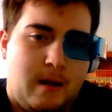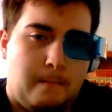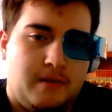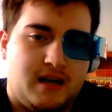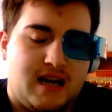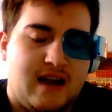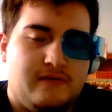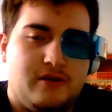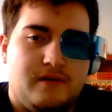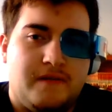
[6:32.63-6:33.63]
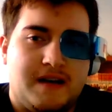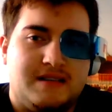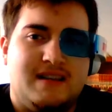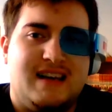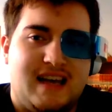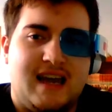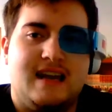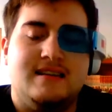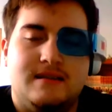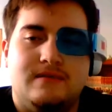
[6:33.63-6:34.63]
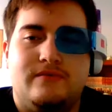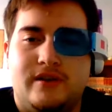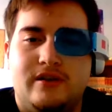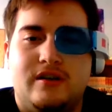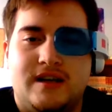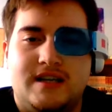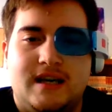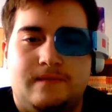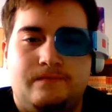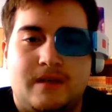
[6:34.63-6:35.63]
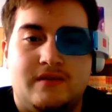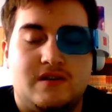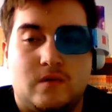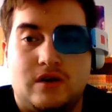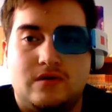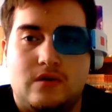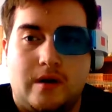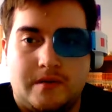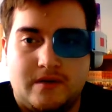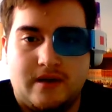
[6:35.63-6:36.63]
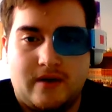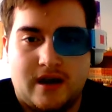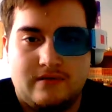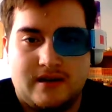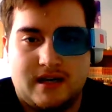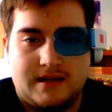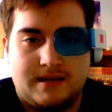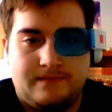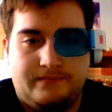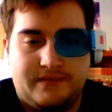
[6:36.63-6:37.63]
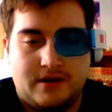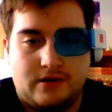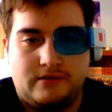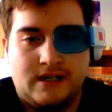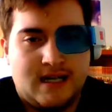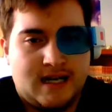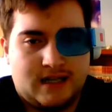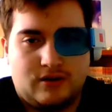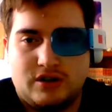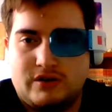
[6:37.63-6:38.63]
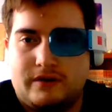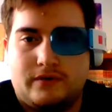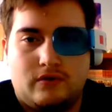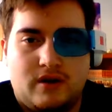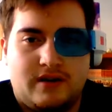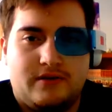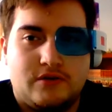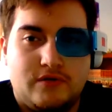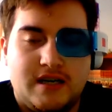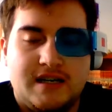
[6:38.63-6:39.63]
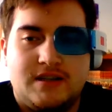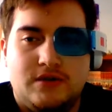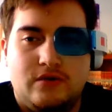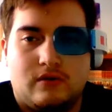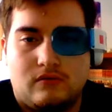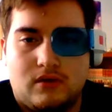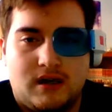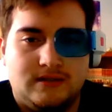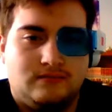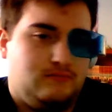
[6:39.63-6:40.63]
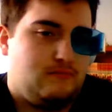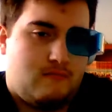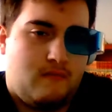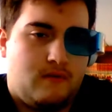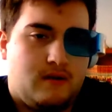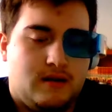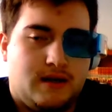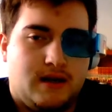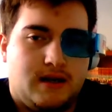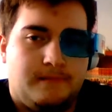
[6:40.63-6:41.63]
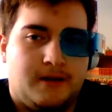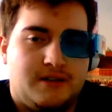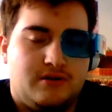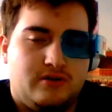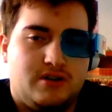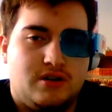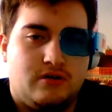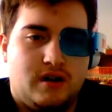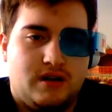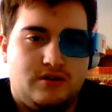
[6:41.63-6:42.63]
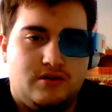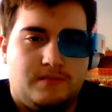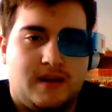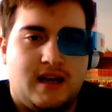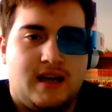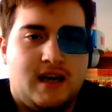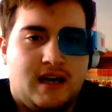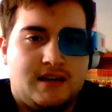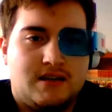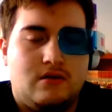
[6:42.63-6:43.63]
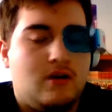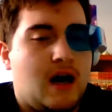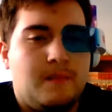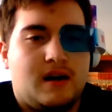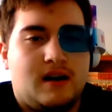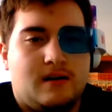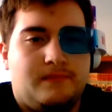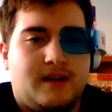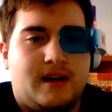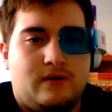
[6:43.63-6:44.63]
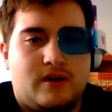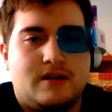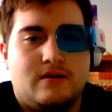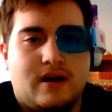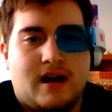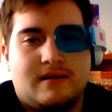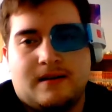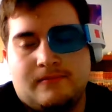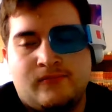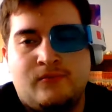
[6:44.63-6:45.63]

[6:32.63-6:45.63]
But having their effects negated is a really good idea. And this will also help with the Raccoon decks. So, go straight for a rank 3, 2, or 1 monster and just go ahead and do your play. So, I'm not going to complain. Rescue Cat, I'm